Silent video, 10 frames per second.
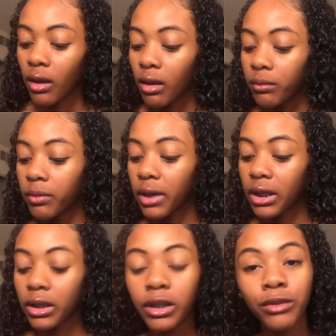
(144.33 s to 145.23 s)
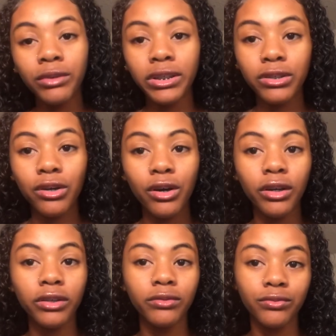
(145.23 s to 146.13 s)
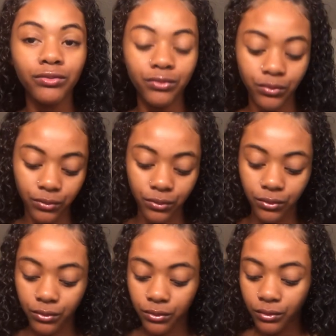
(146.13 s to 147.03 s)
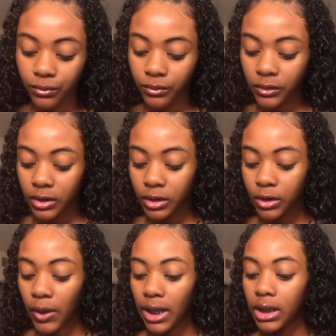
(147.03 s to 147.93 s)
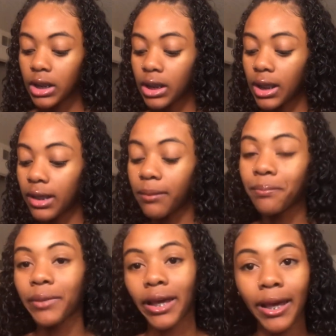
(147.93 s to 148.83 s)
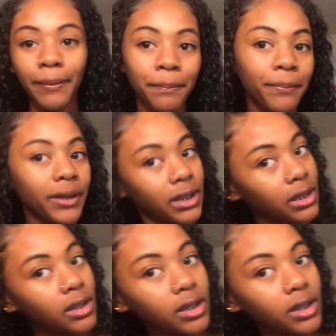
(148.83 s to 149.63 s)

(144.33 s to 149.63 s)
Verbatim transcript: I'm gonna put my earrings on so I can look like a bad bitty.